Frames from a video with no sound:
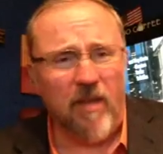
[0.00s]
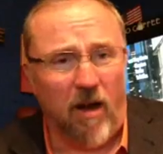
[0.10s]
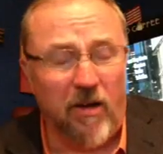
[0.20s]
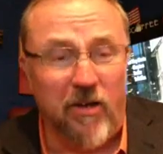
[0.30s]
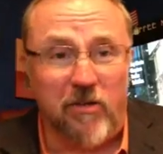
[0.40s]

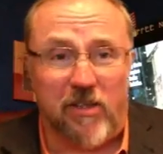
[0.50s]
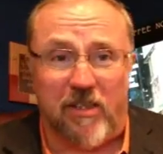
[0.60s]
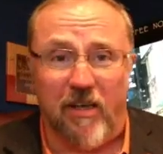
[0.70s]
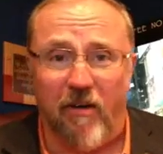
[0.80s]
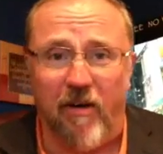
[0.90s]
Are you
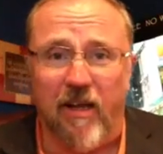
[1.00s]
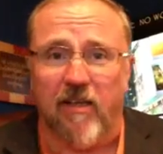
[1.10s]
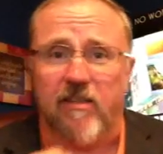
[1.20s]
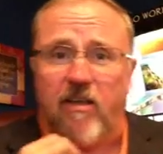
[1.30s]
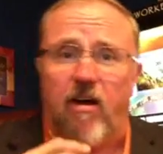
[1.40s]

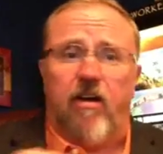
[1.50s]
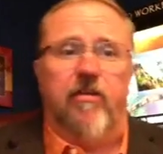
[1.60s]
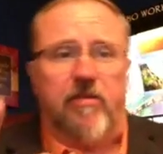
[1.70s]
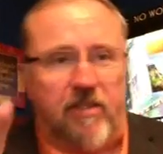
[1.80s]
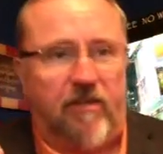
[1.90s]
serious? Are
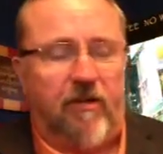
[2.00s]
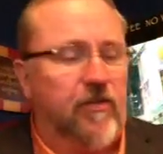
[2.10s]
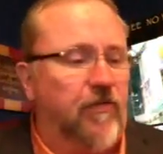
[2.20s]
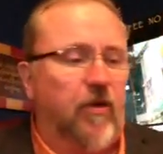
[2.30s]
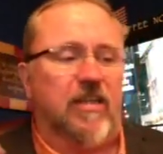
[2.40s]
you serious?
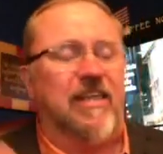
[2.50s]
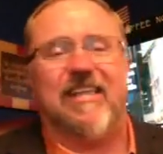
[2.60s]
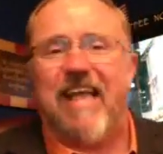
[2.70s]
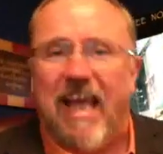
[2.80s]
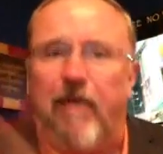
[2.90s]
Folks, I
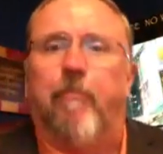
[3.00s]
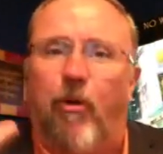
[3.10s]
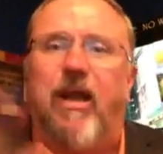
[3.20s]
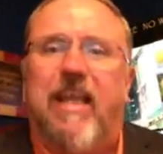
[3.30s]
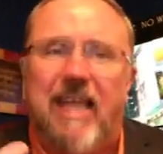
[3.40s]
just had to
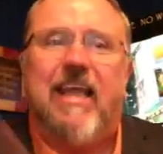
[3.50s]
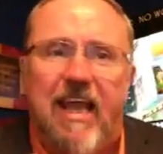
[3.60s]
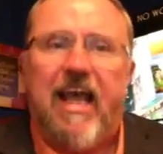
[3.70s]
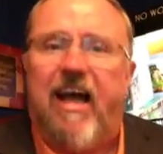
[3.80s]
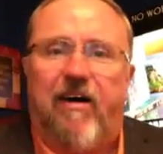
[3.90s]
break in
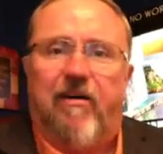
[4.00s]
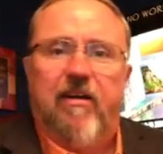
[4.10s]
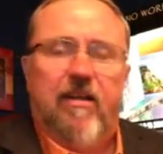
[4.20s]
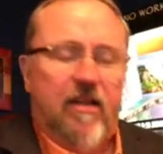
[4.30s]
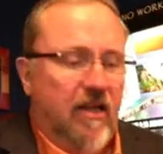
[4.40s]
now.
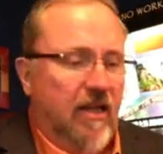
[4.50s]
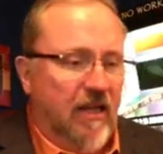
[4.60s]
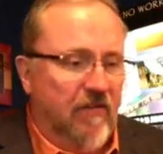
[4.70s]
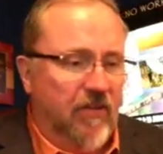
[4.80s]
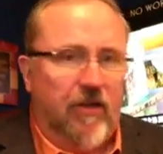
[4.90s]

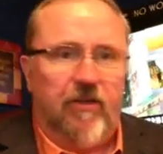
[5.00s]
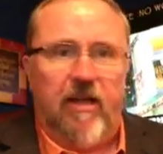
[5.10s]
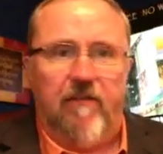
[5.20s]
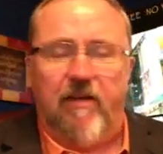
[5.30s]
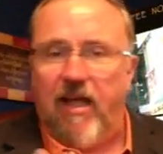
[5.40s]
Even though I don't
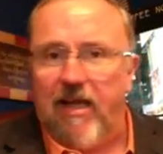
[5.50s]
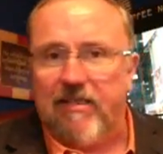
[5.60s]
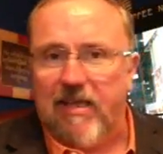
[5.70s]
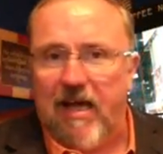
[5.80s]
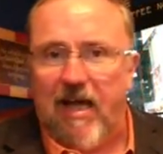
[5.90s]
have a lot of
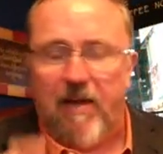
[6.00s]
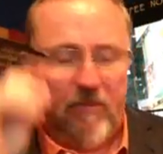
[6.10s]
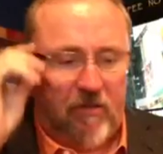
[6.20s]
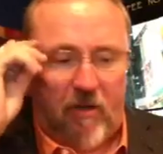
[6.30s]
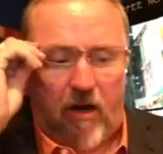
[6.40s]

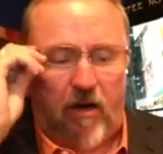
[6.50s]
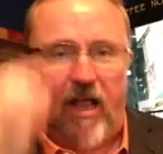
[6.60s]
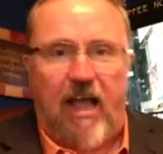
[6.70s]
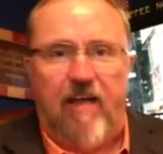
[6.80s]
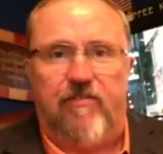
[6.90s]
time, our
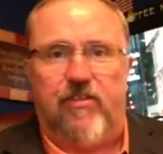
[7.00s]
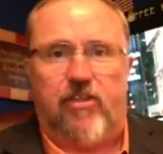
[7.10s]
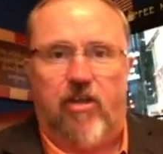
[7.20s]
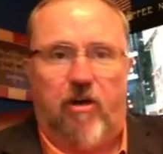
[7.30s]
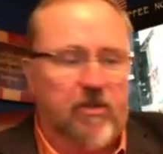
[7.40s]
live
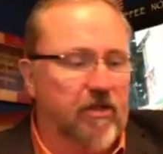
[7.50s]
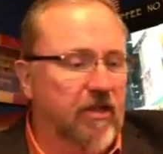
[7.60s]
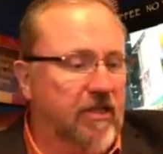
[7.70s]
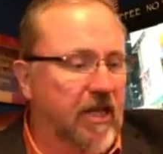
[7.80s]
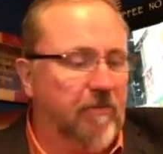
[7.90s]
show is going
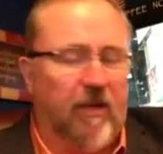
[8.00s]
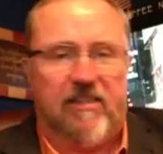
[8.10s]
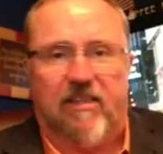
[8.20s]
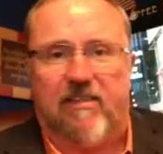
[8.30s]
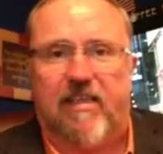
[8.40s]
to take
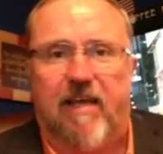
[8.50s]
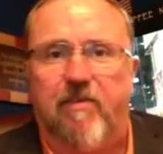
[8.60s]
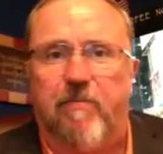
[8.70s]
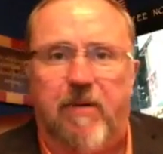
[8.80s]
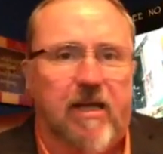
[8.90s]
place at
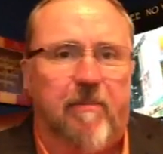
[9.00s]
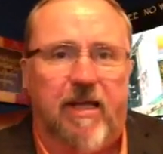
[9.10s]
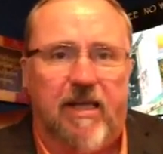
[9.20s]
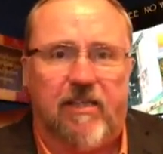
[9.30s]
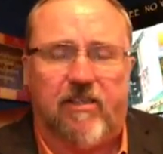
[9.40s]
7 p.m.
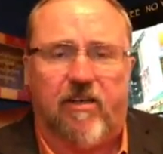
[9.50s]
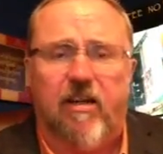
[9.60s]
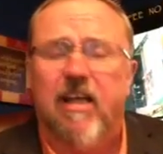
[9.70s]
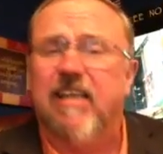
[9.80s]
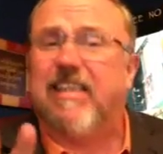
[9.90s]
Eastern,
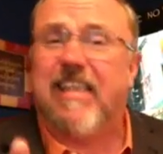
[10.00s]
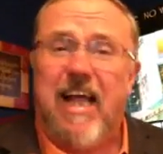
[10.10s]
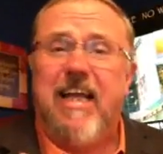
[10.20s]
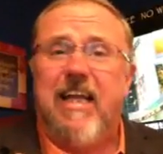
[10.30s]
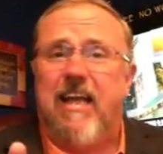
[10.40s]

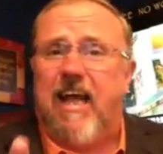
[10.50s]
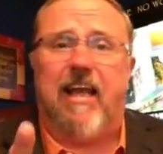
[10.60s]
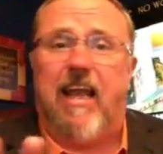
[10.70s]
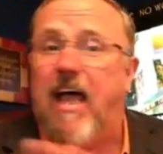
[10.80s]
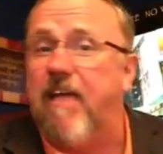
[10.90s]
Sunday
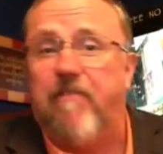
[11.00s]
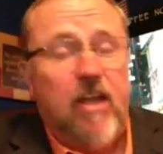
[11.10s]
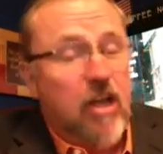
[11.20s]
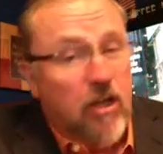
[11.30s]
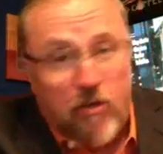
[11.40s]
Night Live.
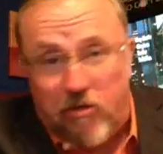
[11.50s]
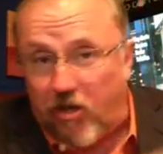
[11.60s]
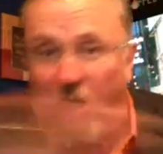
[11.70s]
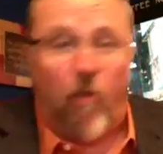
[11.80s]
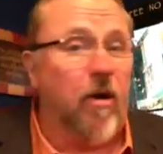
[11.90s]
You
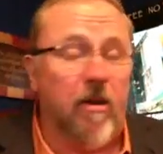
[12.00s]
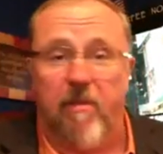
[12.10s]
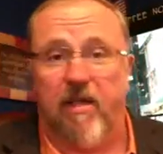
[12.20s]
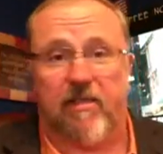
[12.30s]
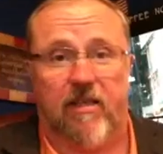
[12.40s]
don't want to
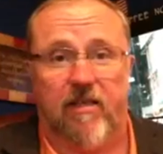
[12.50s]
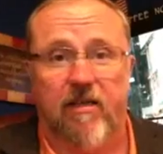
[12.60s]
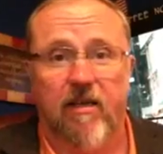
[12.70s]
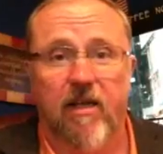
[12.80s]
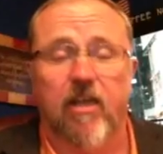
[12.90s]
miss it
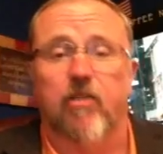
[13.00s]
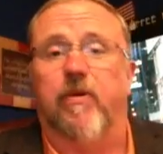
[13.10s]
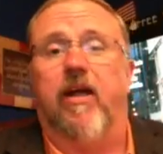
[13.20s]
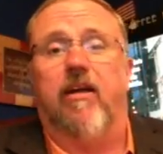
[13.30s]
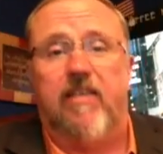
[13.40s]
because
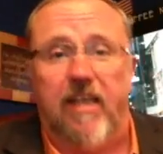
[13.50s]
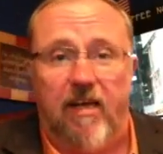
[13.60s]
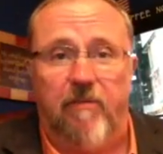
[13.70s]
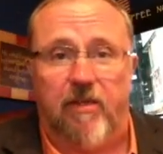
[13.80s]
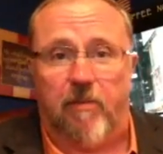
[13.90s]
we are
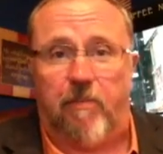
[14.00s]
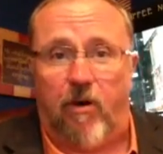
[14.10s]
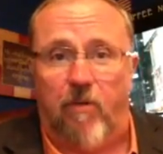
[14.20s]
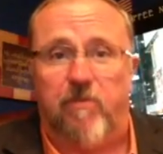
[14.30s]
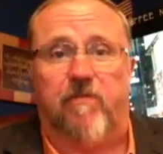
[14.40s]
dealing with the
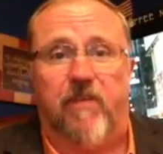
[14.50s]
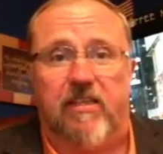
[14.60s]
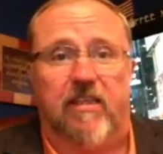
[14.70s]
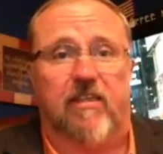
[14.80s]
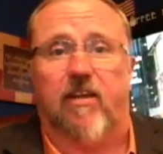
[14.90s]
Pope's
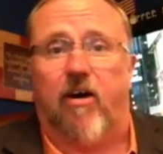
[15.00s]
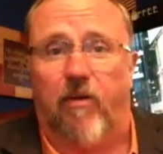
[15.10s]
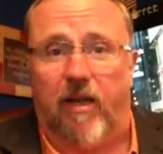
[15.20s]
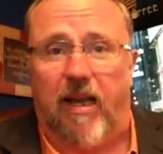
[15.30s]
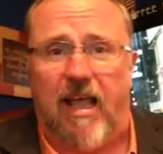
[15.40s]
visit to the
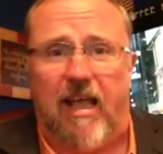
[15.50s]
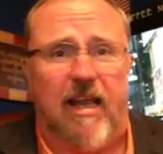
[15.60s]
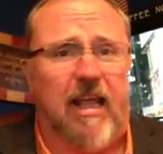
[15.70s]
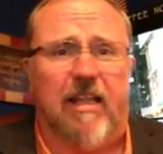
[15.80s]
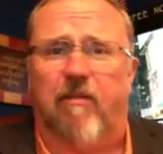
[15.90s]
Holy Land
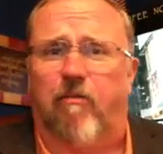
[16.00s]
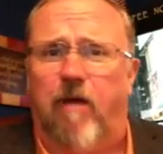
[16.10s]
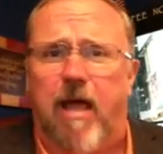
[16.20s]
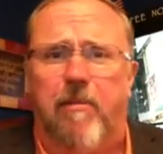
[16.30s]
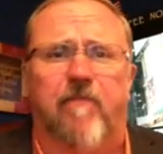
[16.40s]
and the
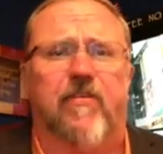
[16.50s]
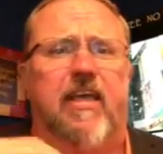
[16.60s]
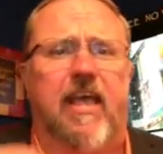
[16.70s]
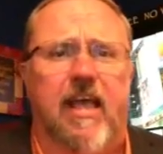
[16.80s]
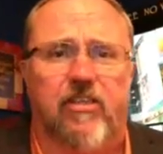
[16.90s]

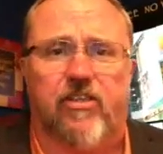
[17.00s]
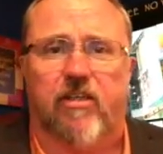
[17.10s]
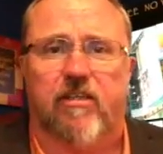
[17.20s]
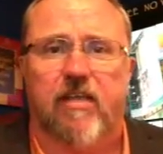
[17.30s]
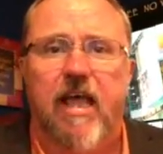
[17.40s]

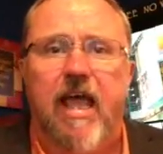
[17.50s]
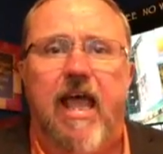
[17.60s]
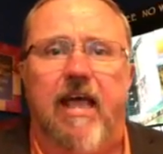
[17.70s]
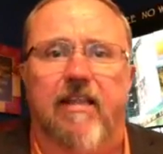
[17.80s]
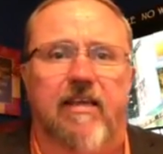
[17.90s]
ramifications
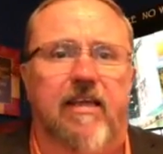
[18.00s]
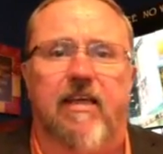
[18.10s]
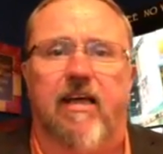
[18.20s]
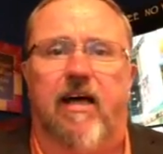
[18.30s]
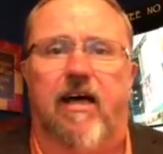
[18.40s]
and the
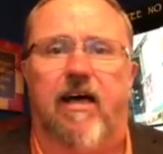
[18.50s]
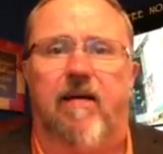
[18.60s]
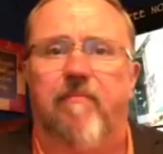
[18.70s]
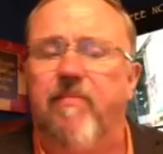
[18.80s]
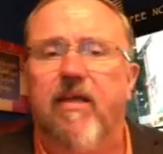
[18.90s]

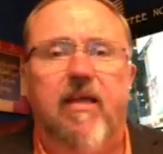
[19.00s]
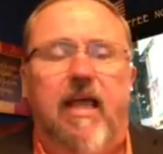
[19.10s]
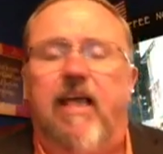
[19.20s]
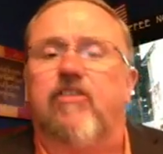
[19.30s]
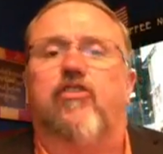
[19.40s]
uh,
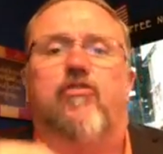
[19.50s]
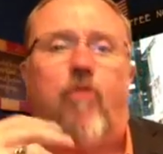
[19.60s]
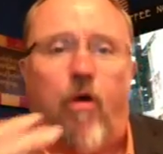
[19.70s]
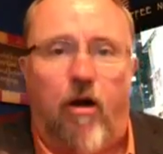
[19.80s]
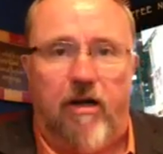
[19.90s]

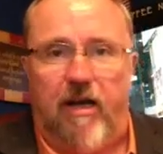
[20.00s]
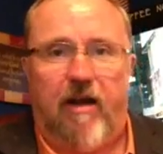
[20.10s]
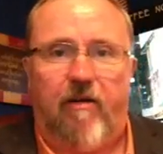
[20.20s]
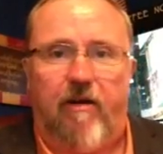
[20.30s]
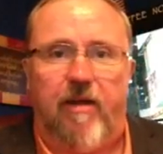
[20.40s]

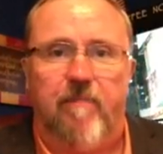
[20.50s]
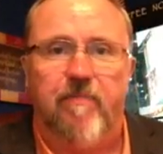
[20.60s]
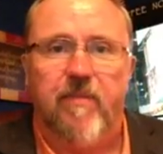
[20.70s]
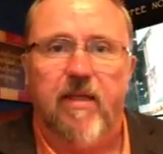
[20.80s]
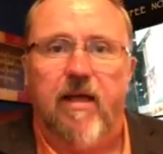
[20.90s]
extraordinary
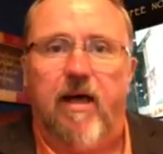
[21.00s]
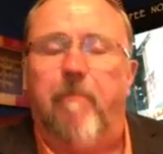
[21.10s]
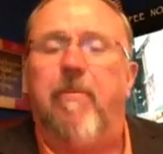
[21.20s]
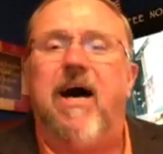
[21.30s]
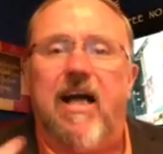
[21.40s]

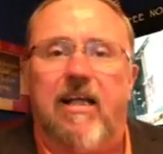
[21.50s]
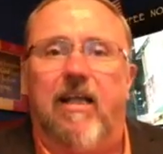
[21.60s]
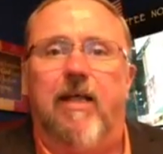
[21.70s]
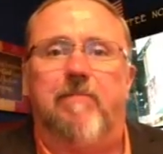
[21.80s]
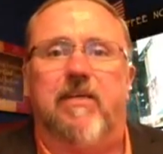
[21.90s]

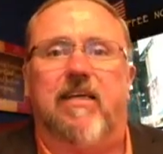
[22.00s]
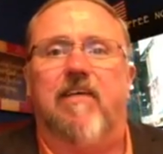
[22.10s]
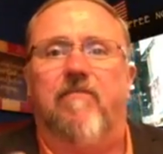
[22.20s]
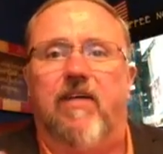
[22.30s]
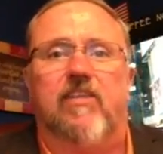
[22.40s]
apocalyptic
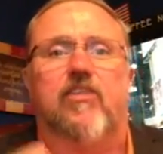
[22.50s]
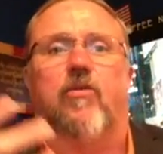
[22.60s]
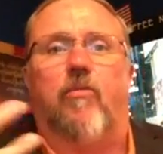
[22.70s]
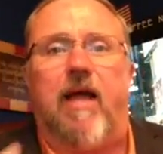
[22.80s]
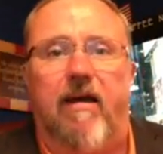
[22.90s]
events
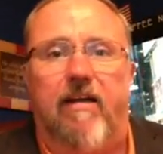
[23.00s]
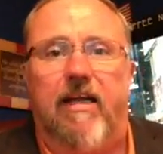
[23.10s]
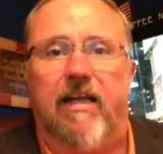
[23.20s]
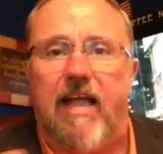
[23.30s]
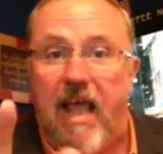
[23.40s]
surrounding
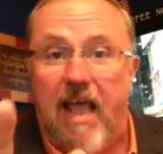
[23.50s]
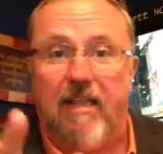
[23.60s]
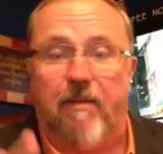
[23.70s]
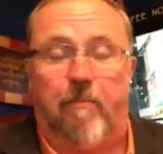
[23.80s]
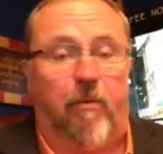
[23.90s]
it
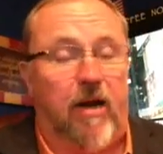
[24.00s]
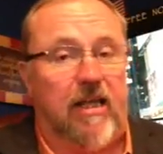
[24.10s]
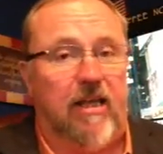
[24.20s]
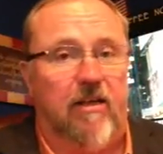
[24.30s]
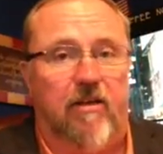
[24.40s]
and the
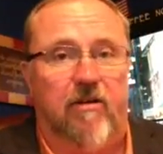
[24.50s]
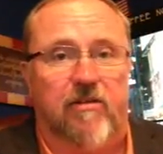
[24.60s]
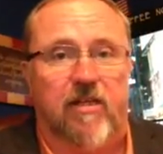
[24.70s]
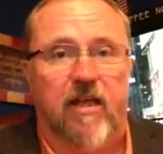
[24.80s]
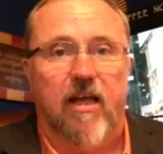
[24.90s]
breaking
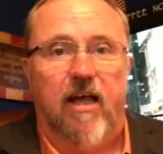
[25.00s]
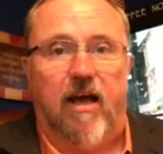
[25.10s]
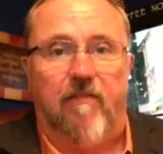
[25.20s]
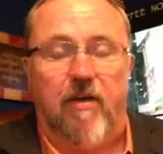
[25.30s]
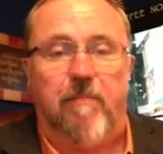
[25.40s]
news
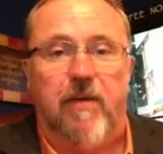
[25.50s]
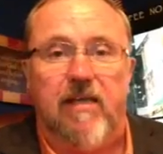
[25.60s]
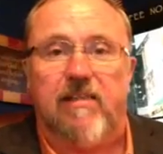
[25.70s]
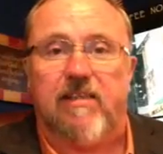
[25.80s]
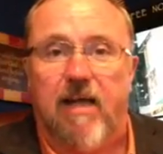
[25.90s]
of a
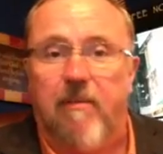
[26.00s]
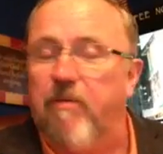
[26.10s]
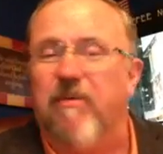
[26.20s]
peace summit.